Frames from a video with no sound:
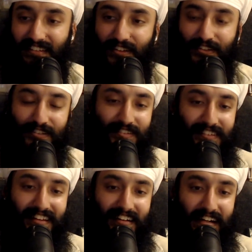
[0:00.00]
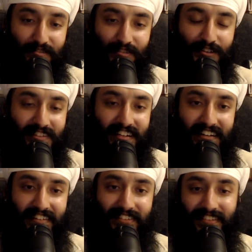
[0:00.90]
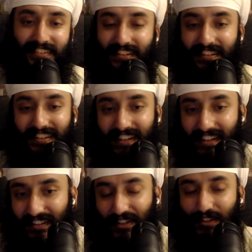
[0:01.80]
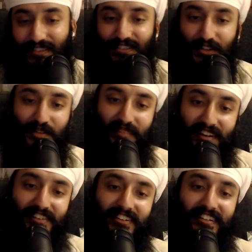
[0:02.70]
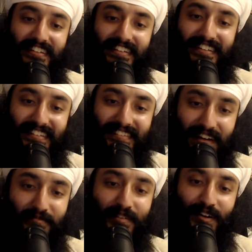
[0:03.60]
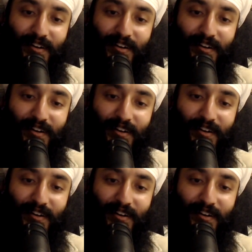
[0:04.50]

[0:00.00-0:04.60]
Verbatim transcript: So I've gone down the TikTok documentary rabbit oh,